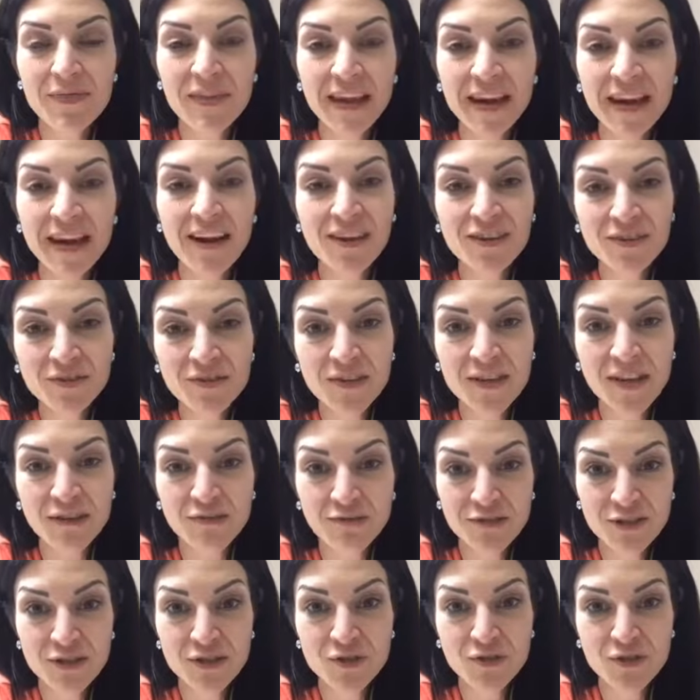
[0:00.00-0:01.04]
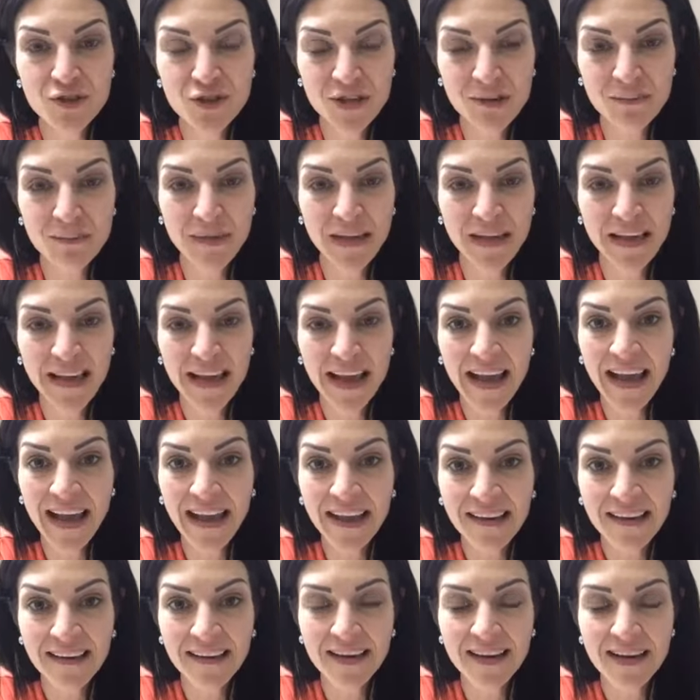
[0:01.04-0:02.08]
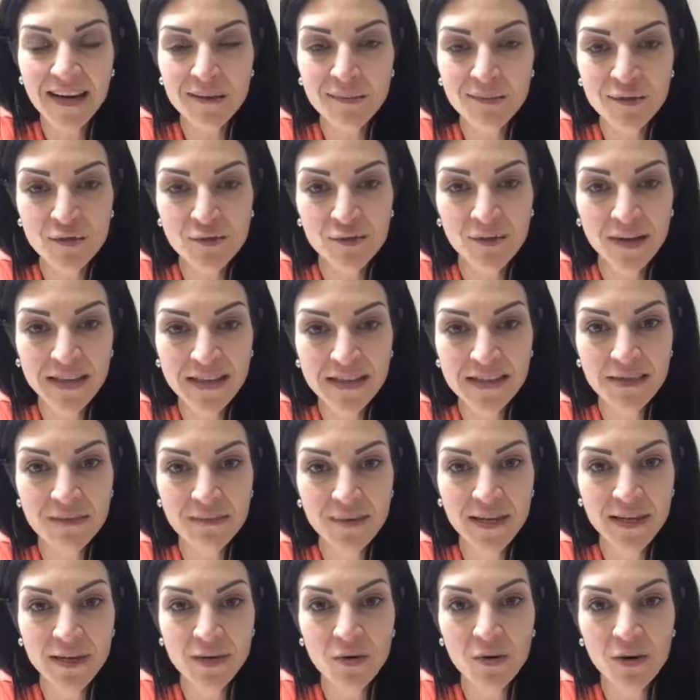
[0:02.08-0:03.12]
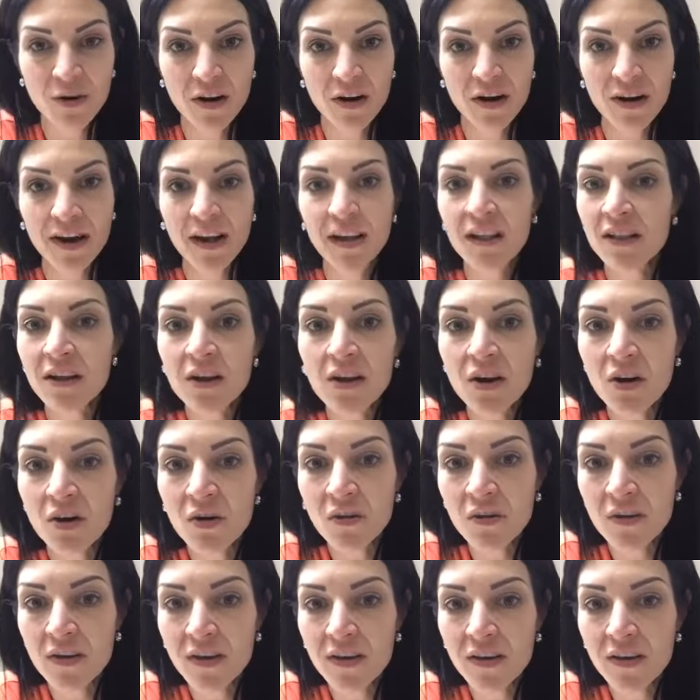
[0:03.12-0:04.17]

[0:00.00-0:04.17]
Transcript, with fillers: Then I also get reduced shipping and it comes right to my door. Hello.